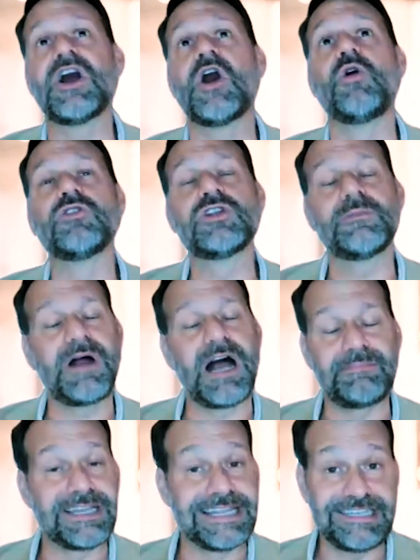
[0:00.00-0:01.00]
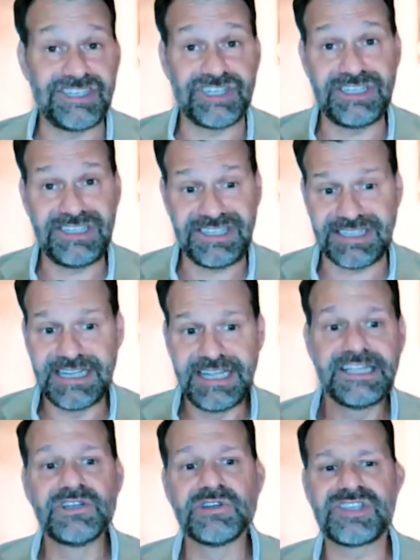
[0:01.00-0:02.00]
older populations.
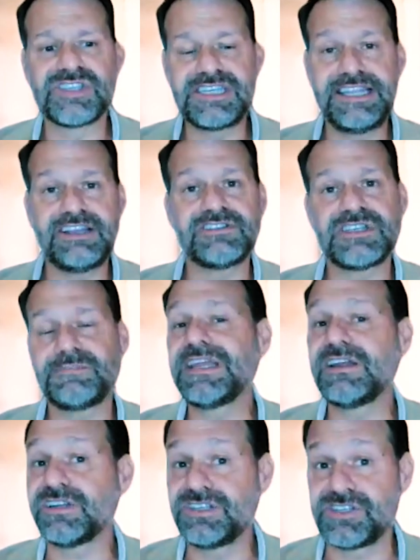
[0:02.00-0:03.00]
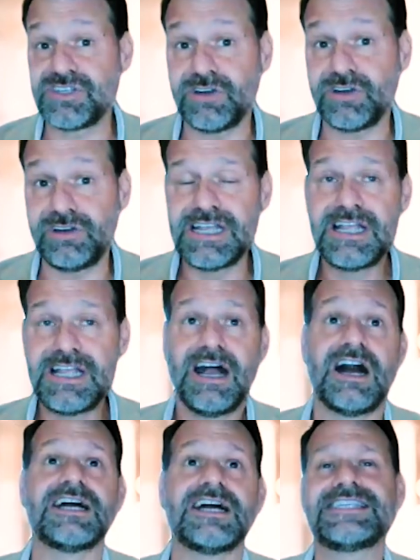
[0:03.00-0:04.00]
You'll see there's a bigger concern.
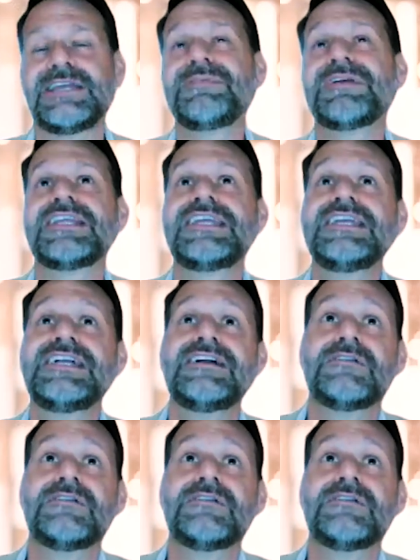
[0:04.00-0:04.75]
Typically,